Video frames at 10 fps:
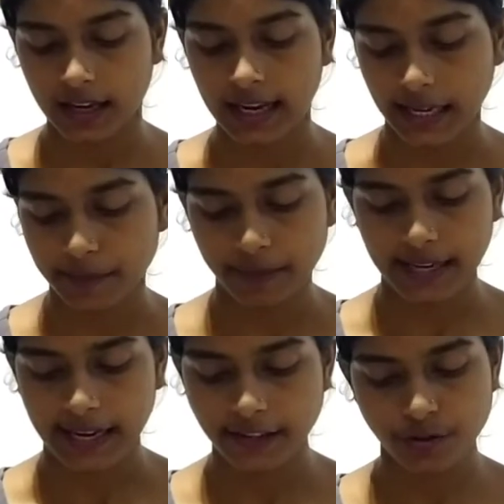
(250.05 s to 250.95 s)
line by
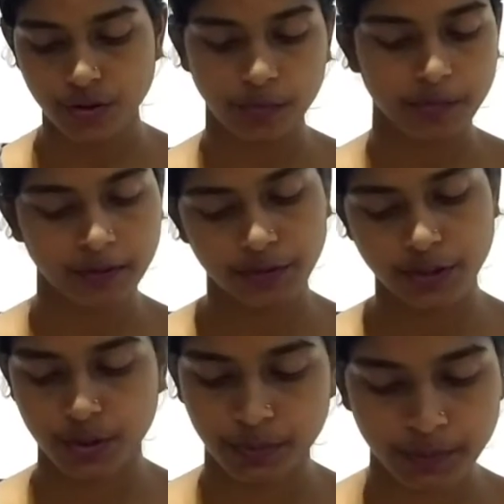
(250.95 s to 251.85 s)
line, so
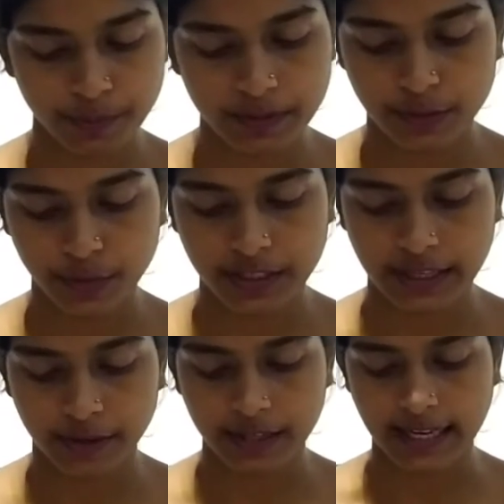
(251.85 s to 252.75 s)
which we will do in
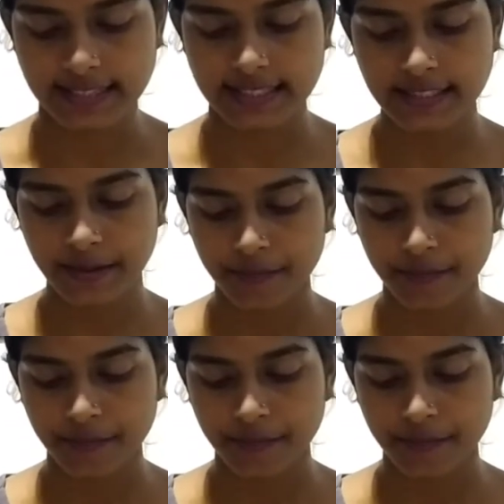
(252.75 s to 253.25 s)
our classes.